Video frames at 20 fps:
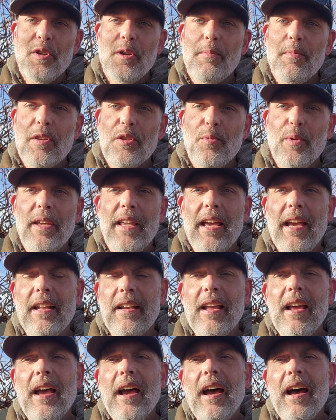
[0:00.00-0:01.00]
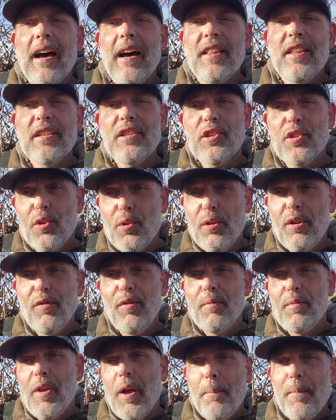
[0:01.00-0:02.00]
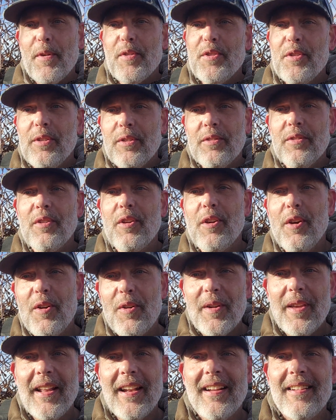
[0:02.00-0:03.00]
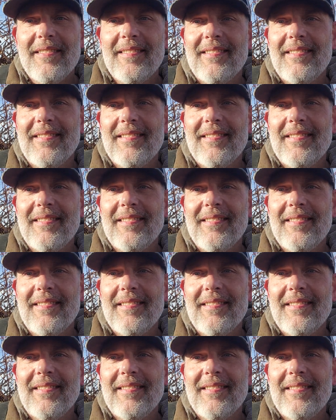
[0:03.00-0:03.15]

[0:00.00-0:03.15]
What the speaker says: them this weekend. This is Chris from Duck Pursuit. Go get it.